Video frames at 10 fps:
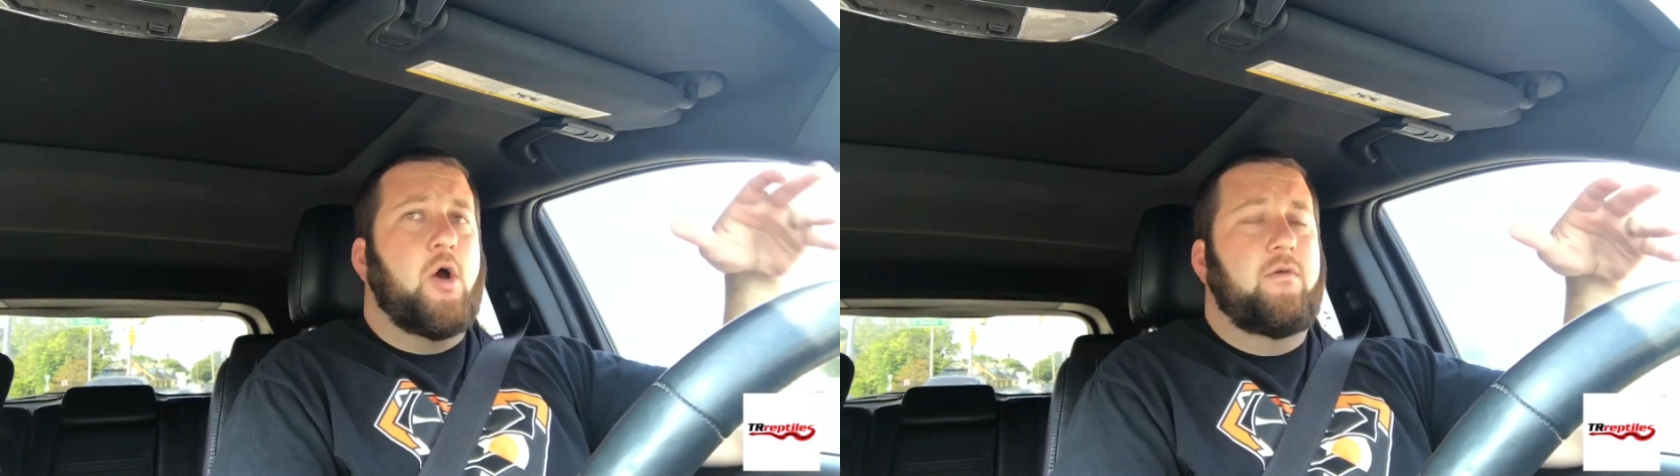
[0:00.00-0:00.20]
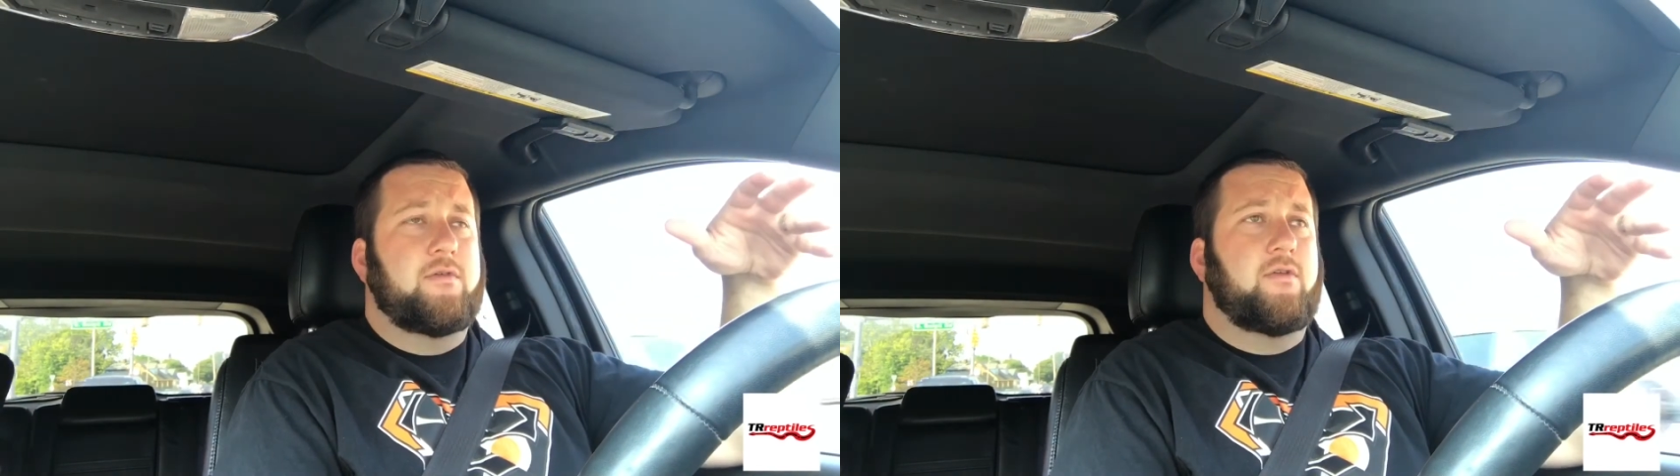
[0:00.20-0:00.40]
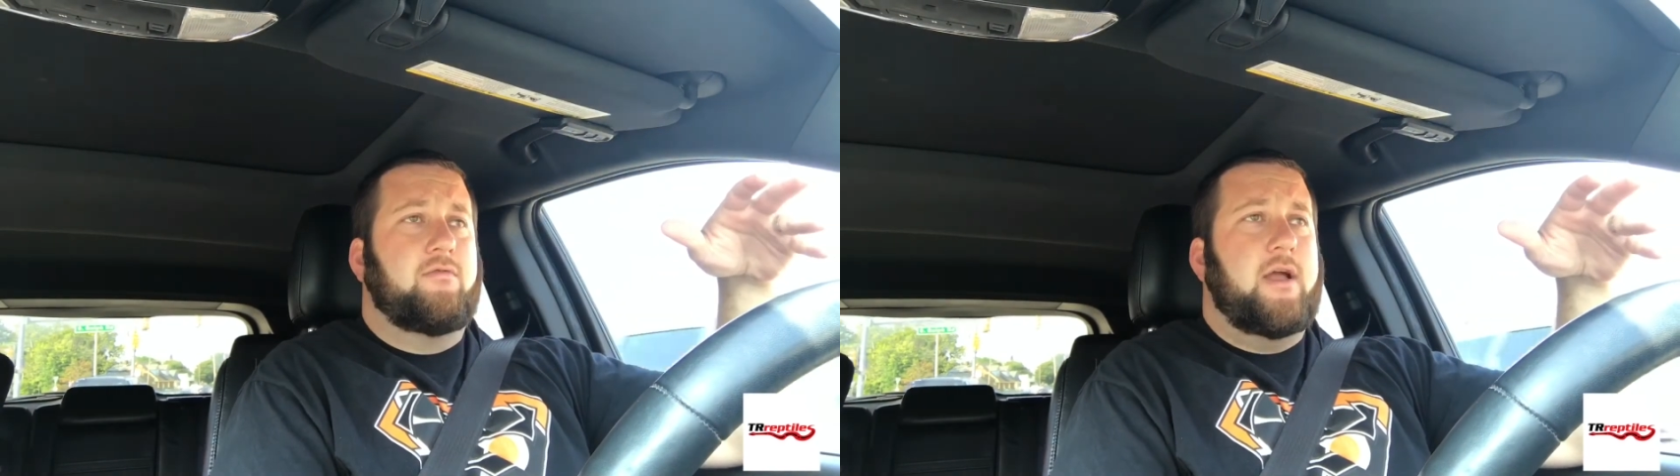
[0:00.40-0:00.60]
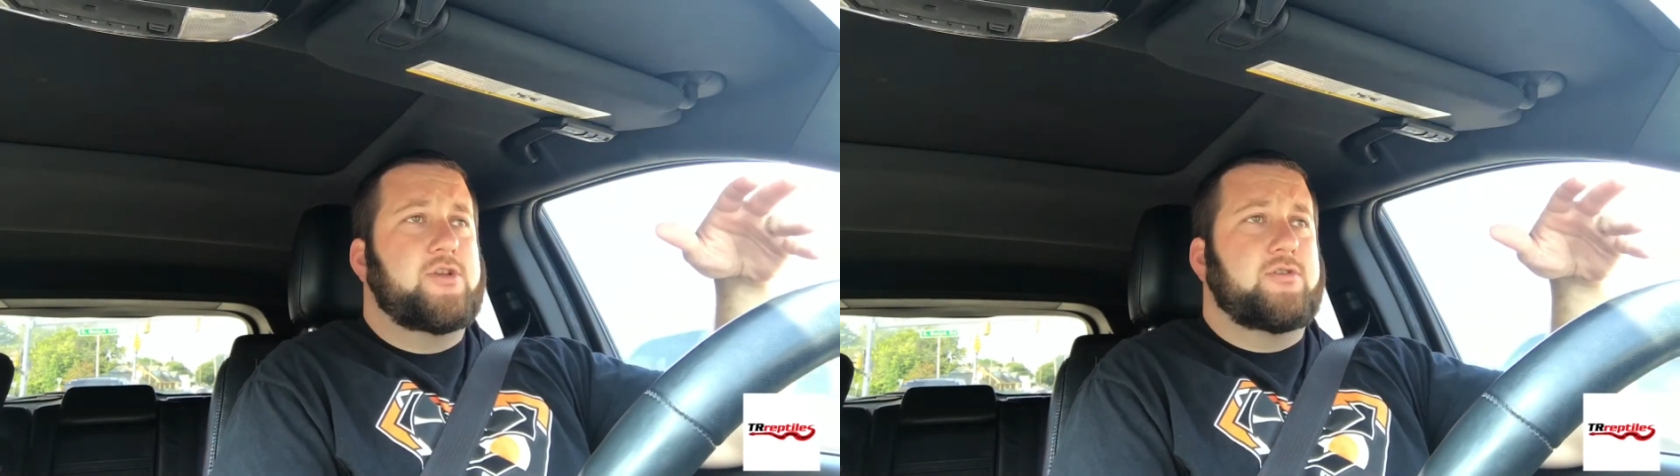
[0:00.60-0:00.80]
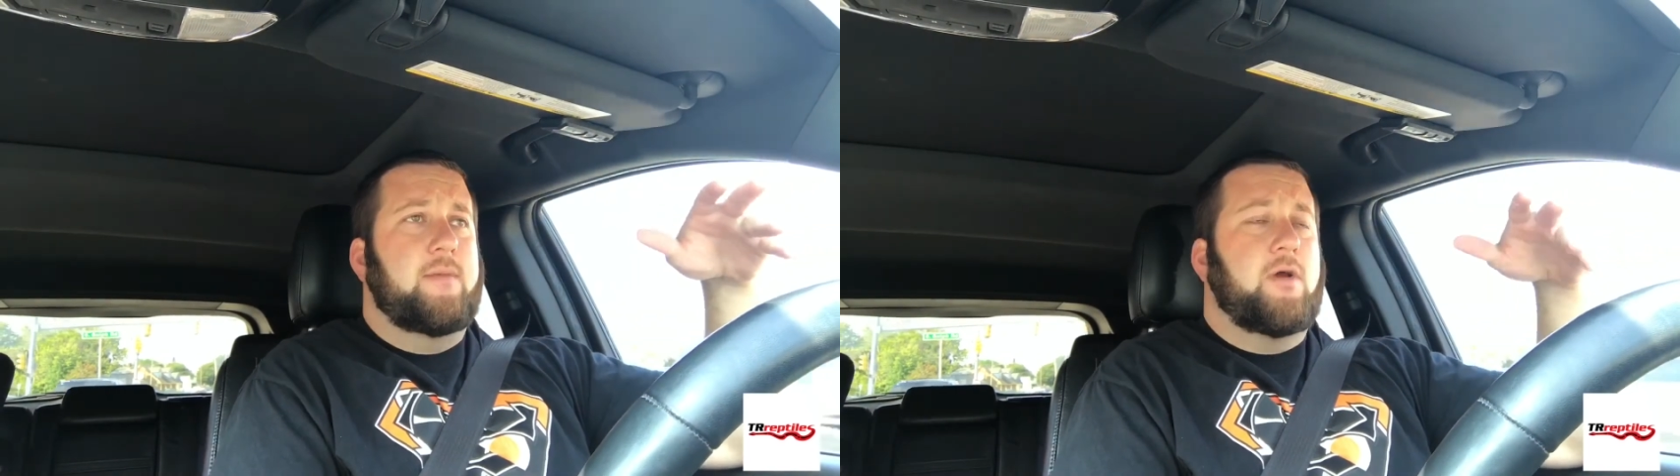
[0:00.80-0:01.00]
over the
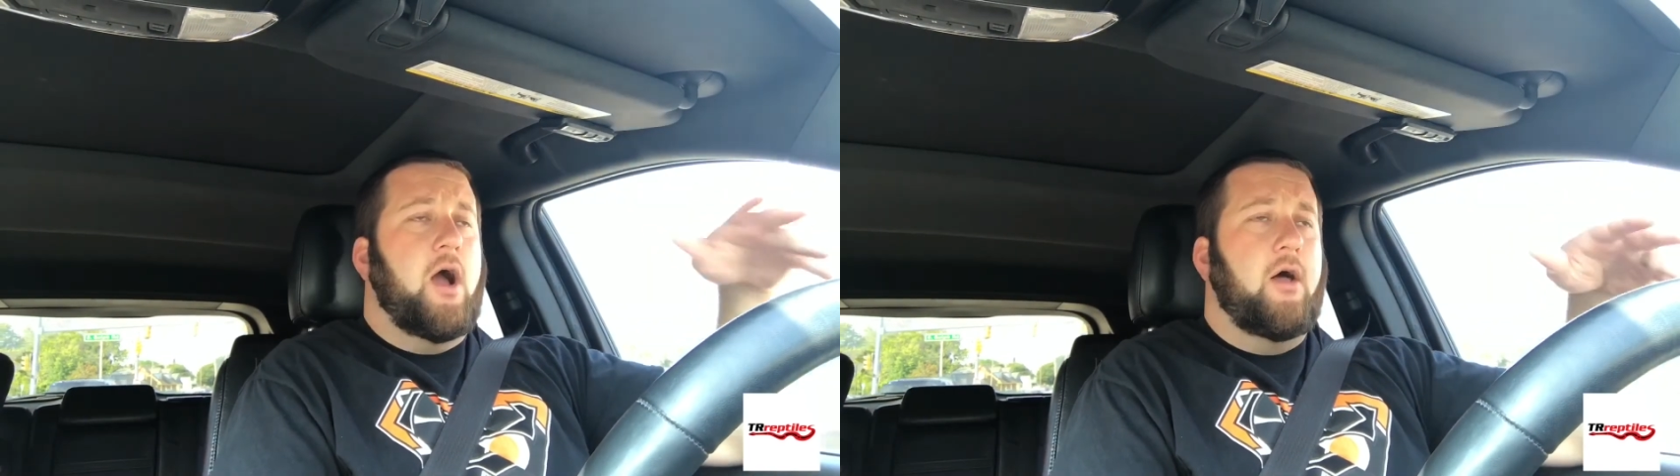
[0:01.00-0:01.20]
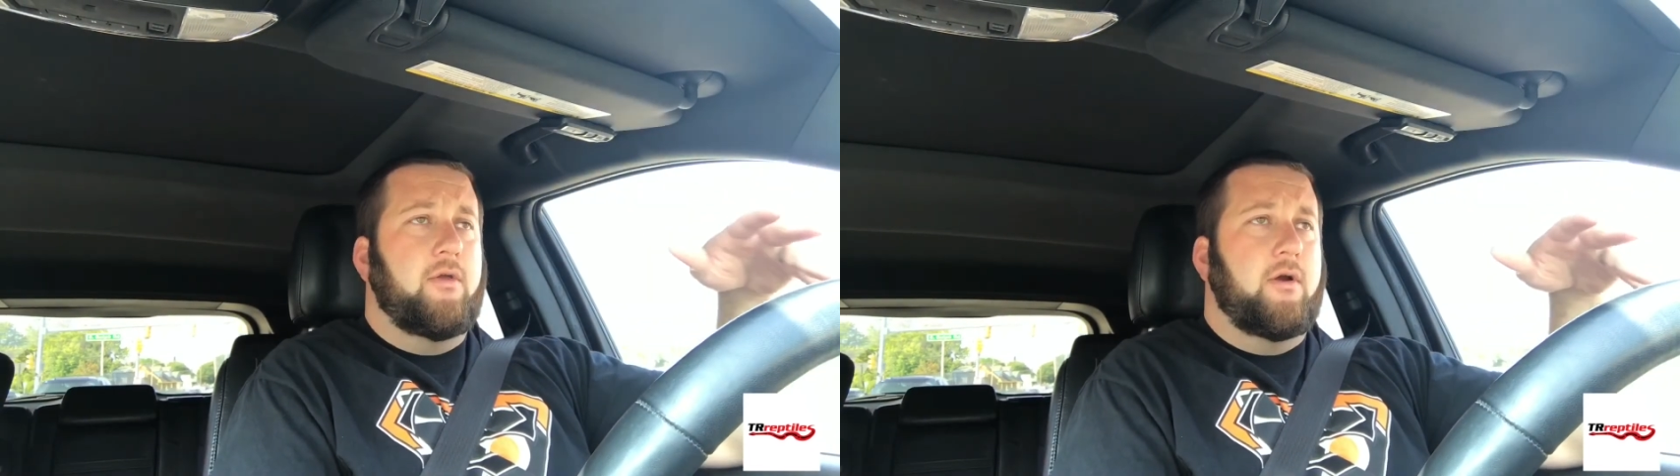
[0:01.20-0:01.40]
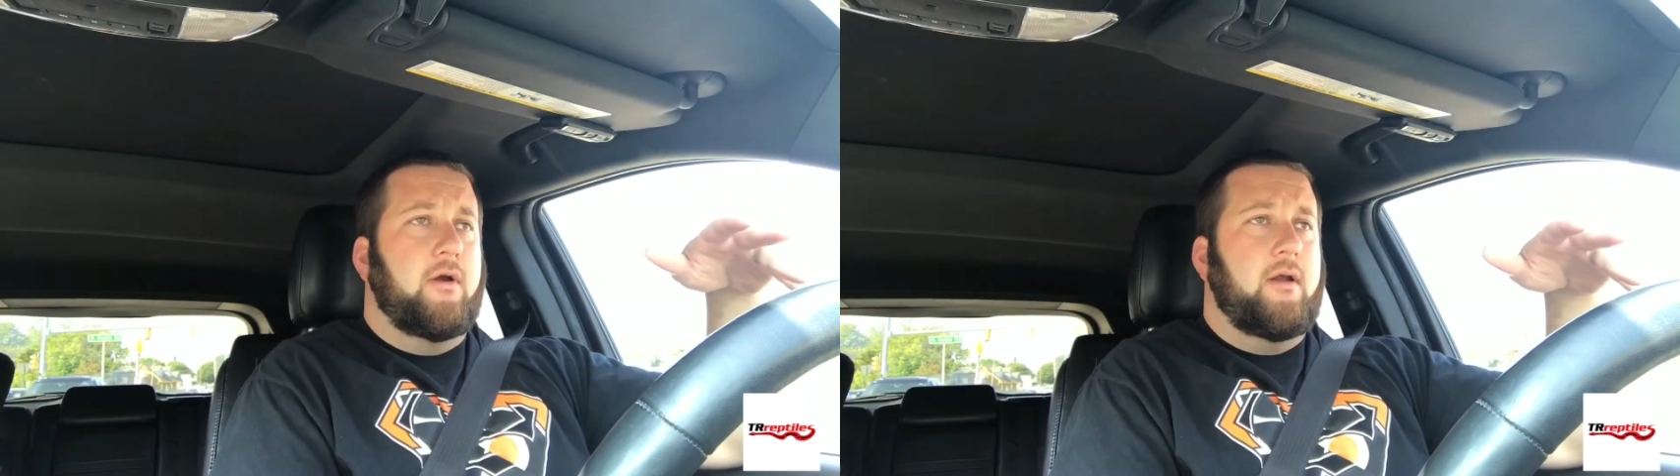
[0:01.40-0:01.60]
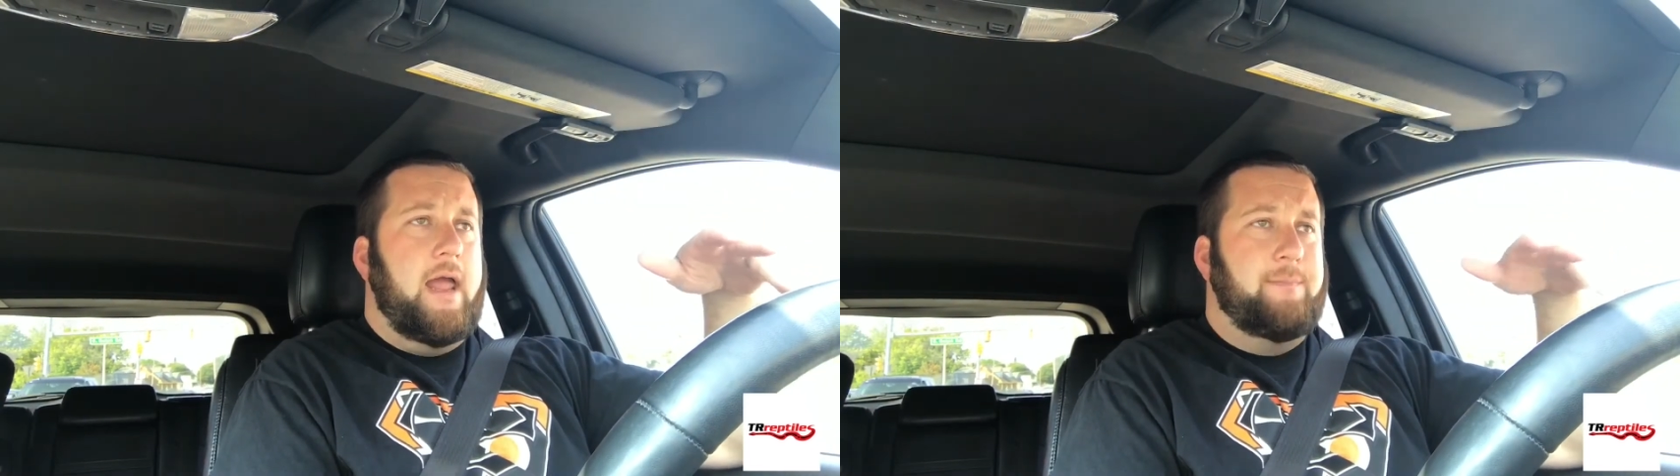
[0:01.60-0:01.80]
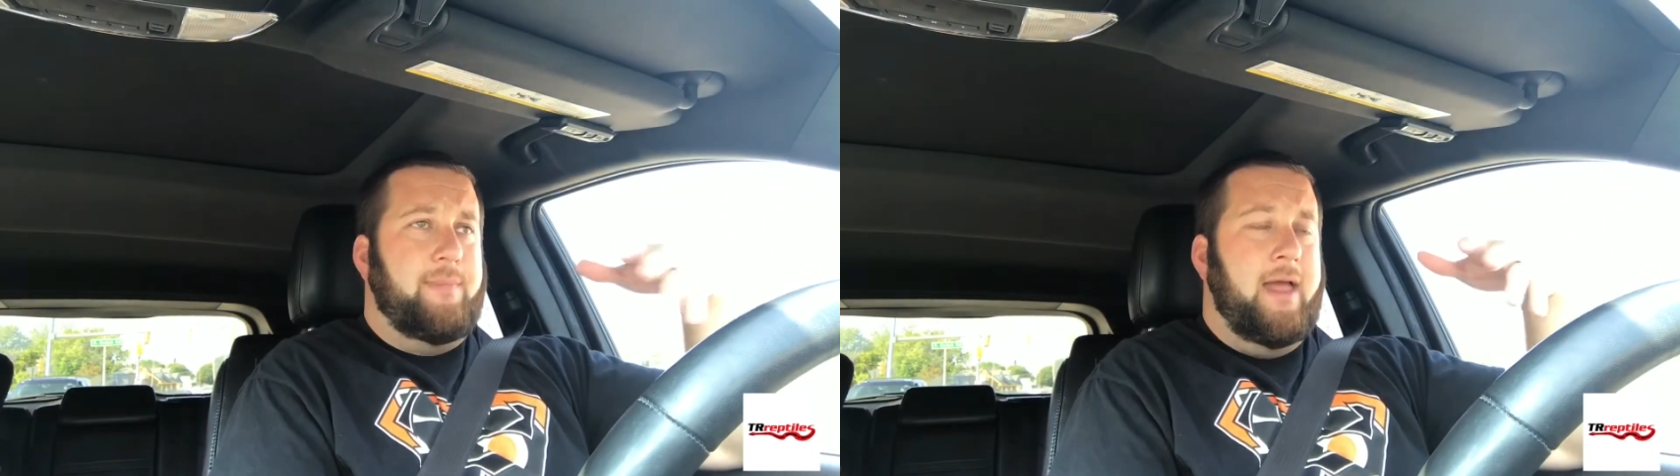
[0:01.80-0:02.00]
red stripe color
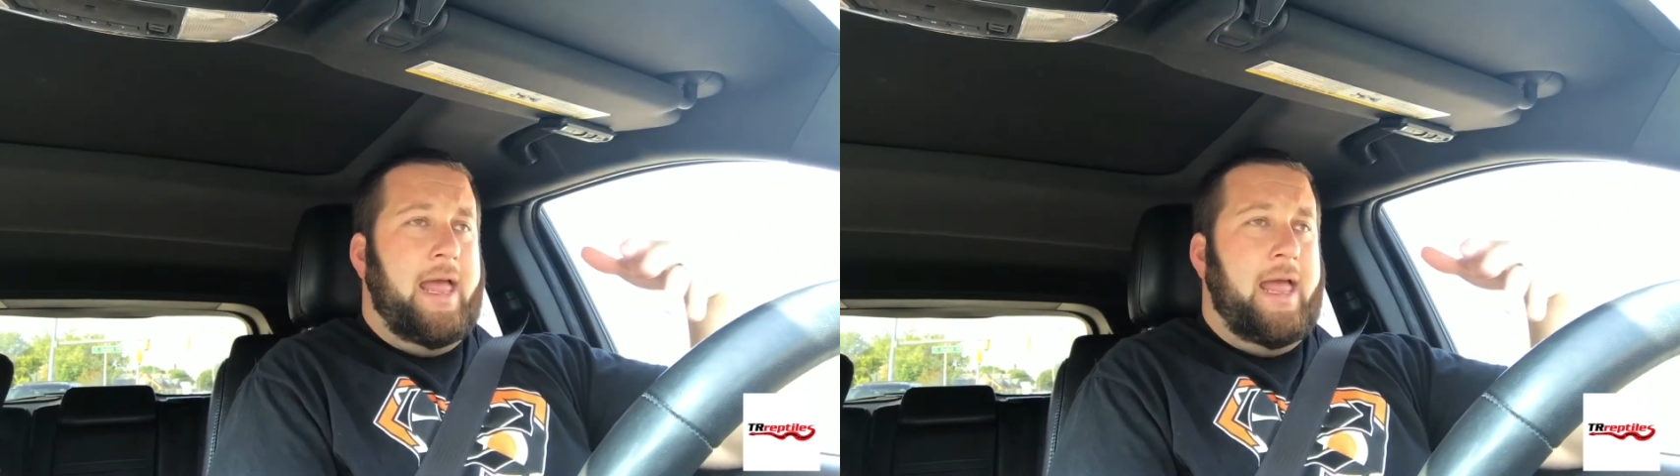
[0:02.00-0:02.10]
and